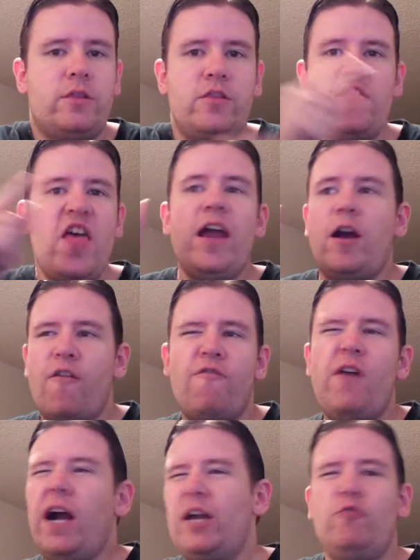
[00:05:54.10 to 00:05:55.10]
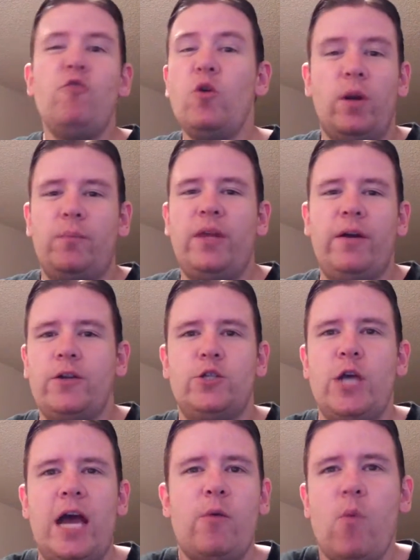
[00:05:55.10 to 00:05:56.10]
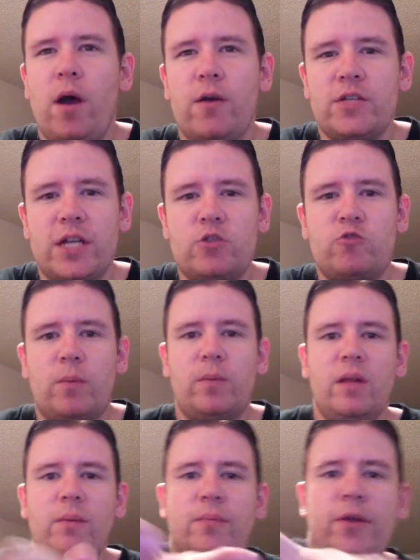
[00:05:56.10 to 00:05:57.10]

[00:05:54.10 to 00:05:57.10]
They are fucking rude up there at Jaguars, that strip club up